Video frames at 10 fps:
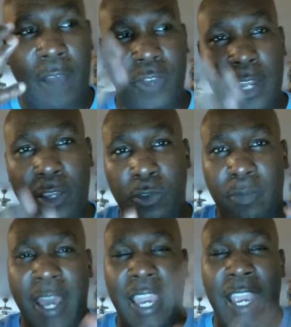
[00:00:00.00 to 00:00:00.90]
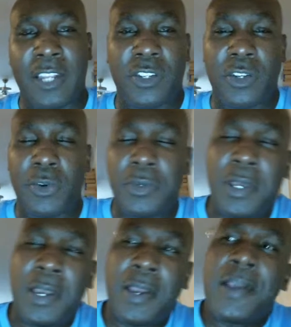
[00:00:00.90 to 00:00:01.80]
try to use my hand and show you.
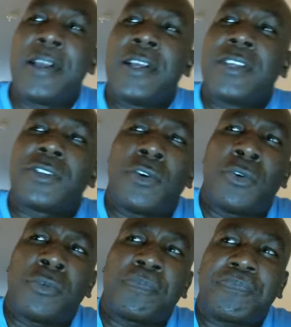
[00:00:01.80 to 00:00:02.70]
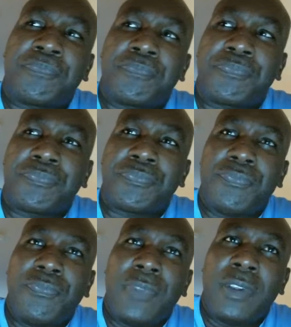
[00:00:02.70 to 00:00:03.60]
So,
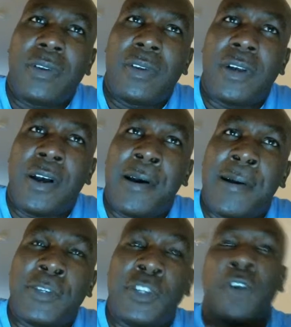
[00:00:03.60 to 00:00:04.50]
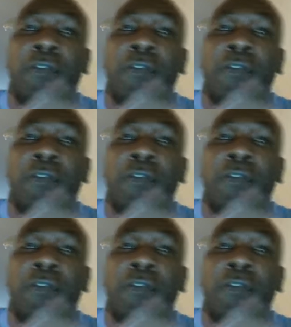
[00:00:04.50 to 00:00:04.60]
if